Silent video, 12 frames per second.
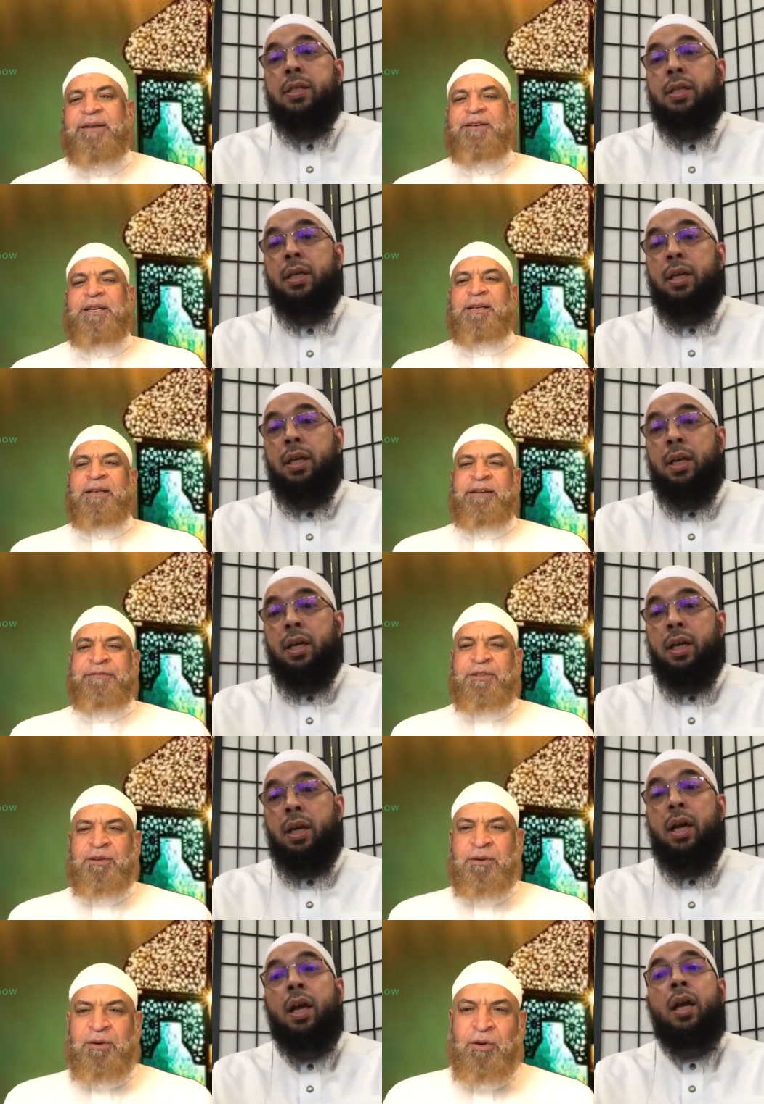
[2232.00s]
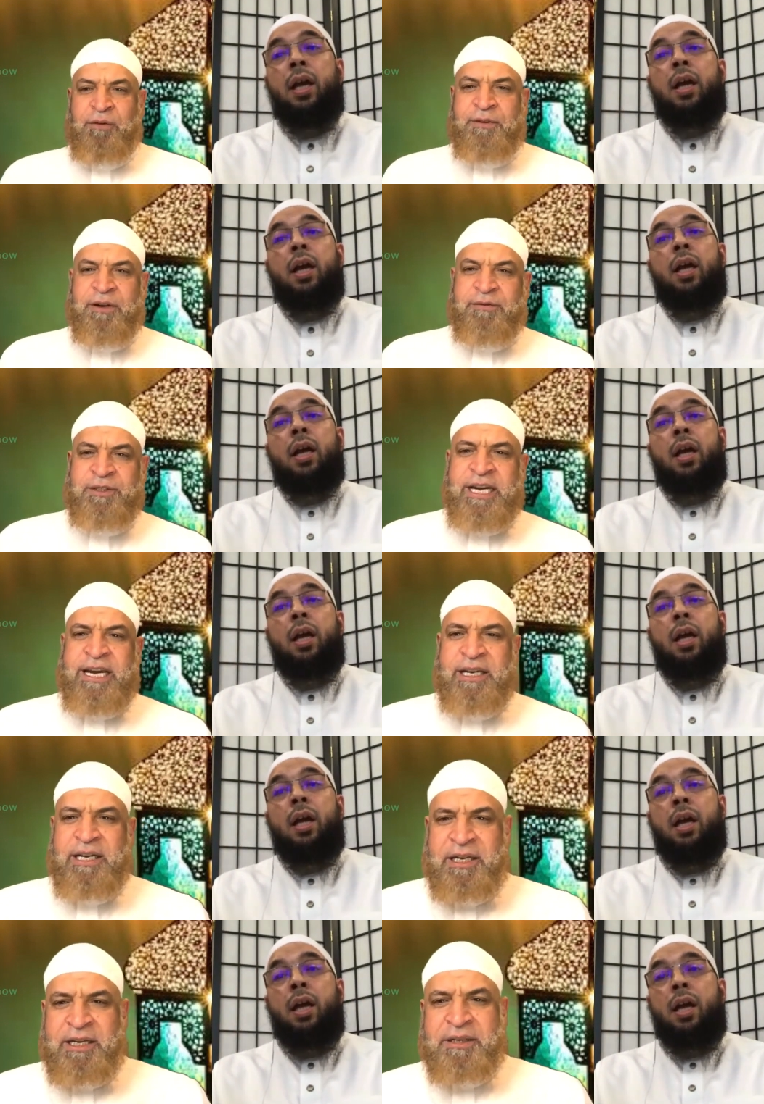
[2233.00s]
Speaker 1: You have a left over uh, of
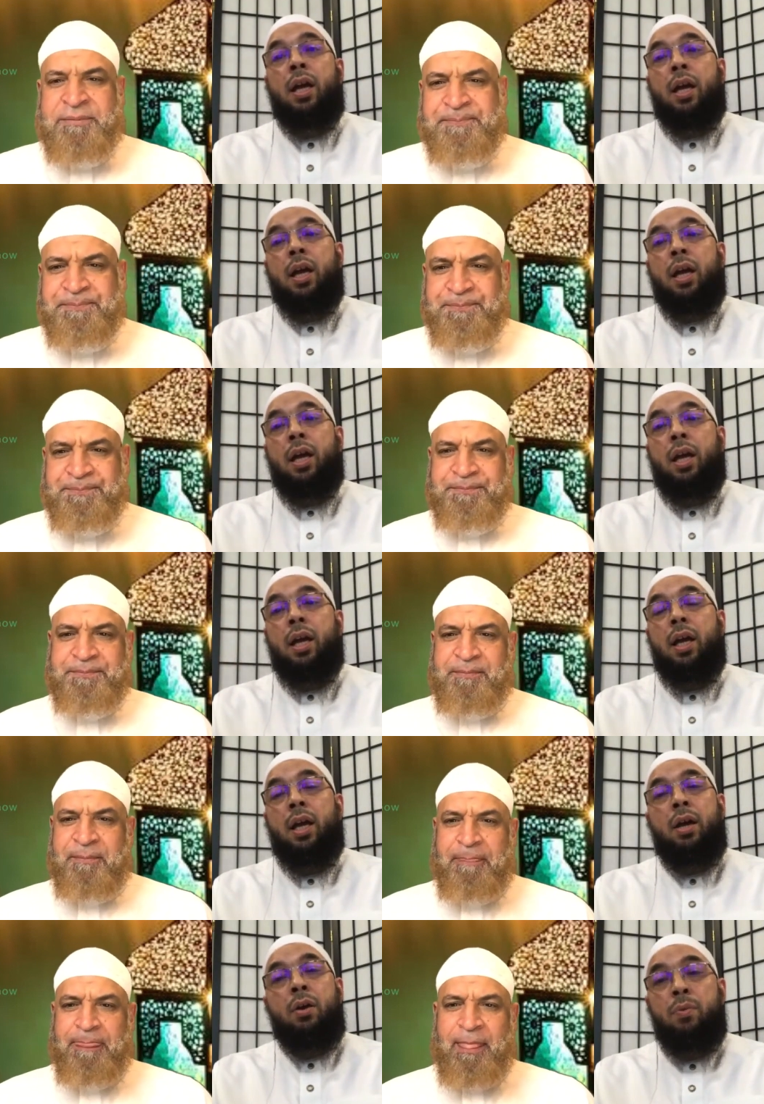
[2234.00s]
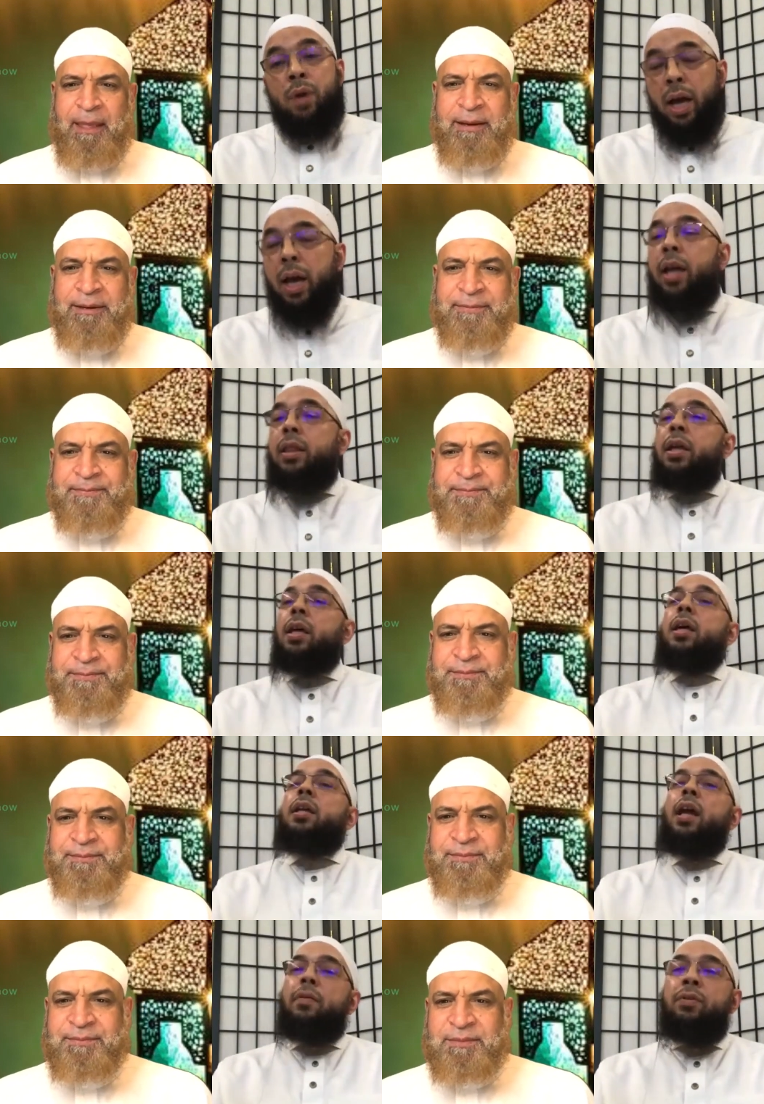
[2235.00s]
jahiliya.
Speaker 2: Uh, who had
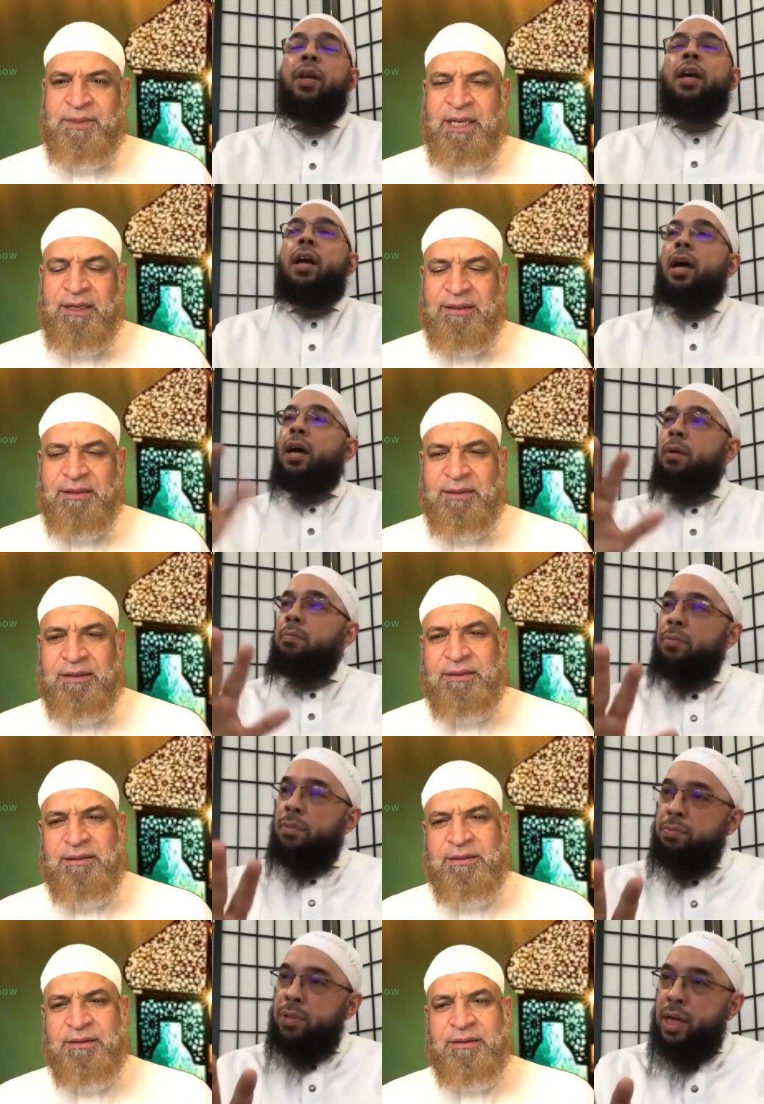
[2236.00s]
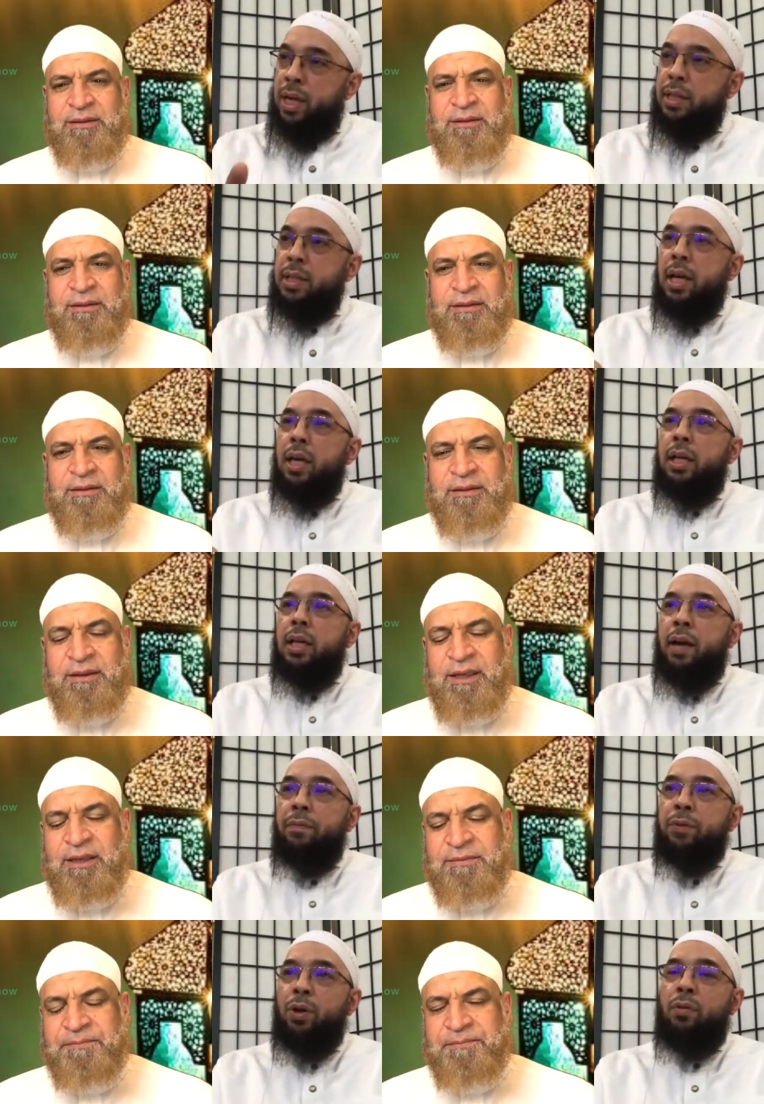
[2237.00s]
uh, left? No. Uh, mumtaz. No.
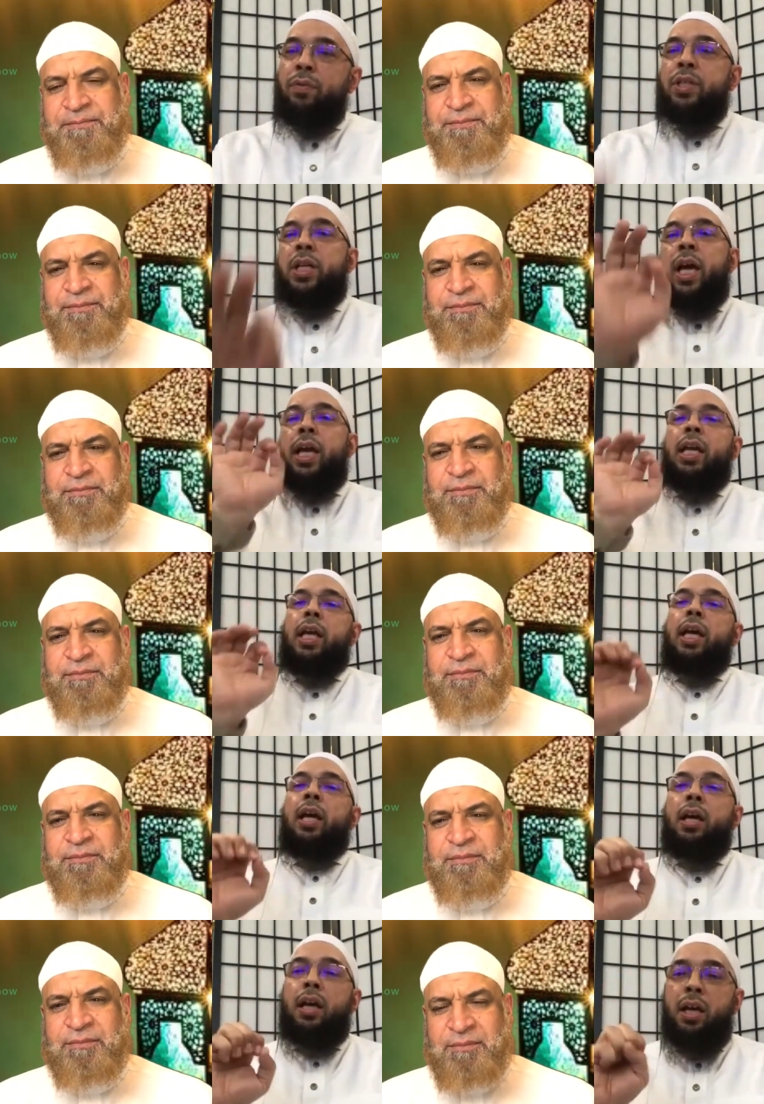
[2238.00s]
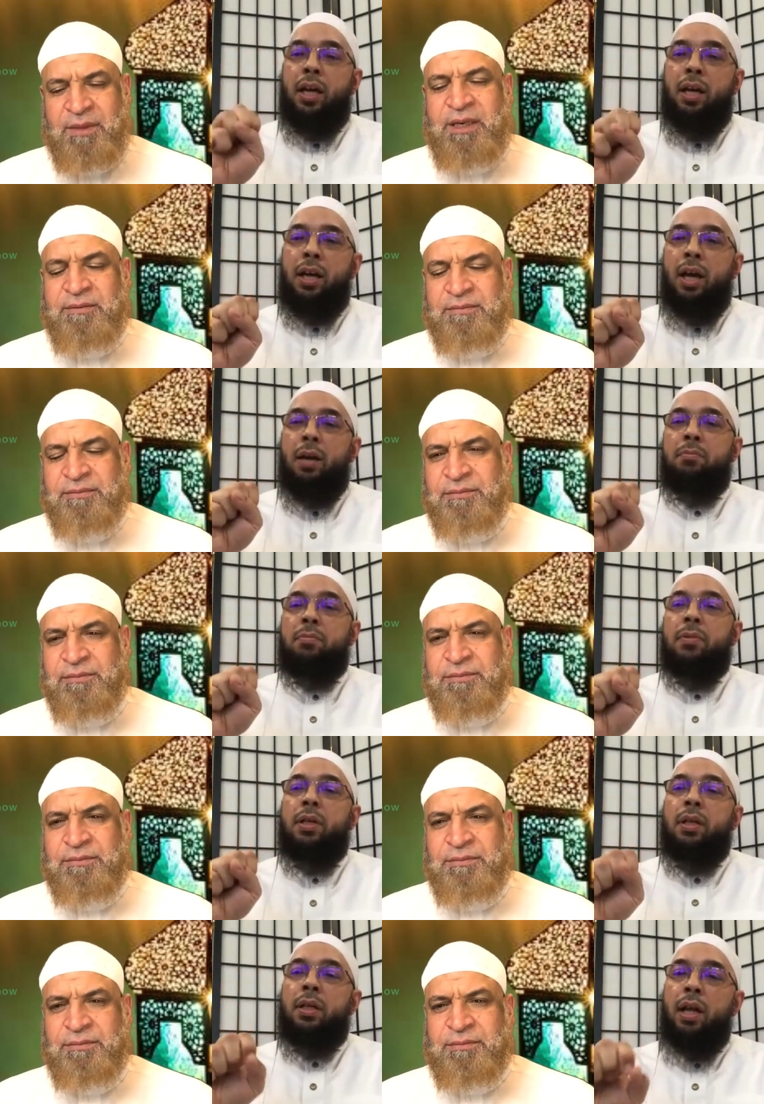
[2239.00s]
Leftover jahiliya.
Speaker 1: No.
Speaker 2: Nah.
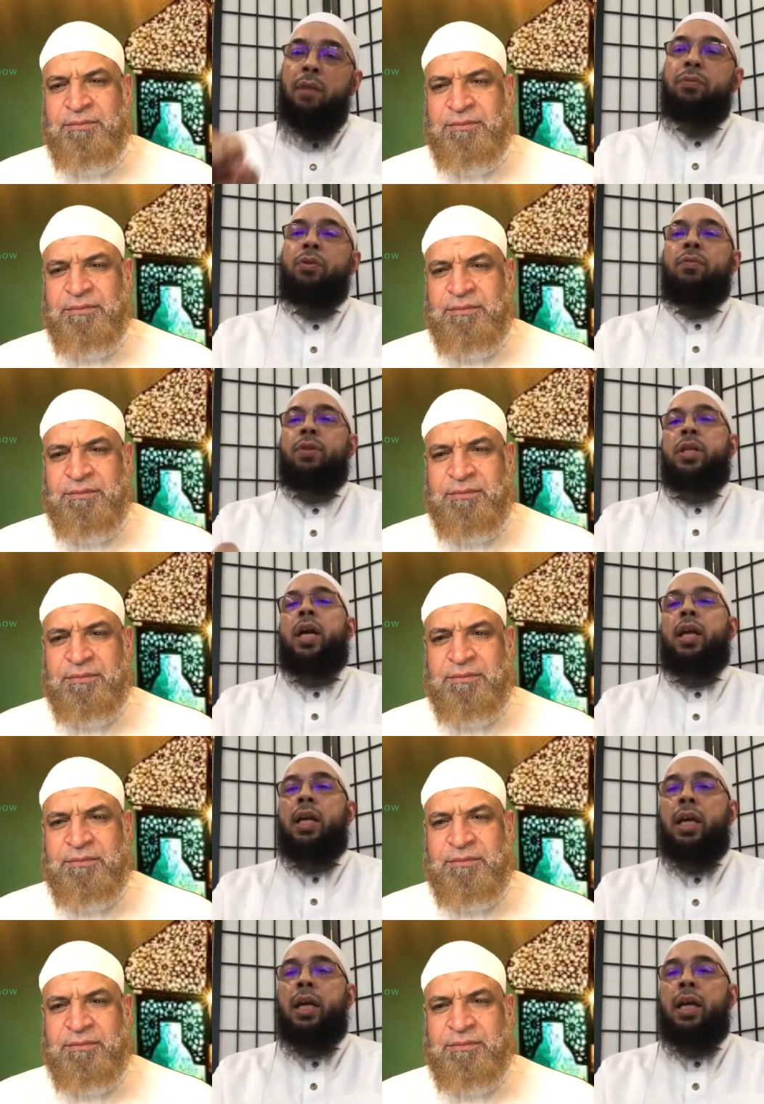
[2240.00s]
Leftover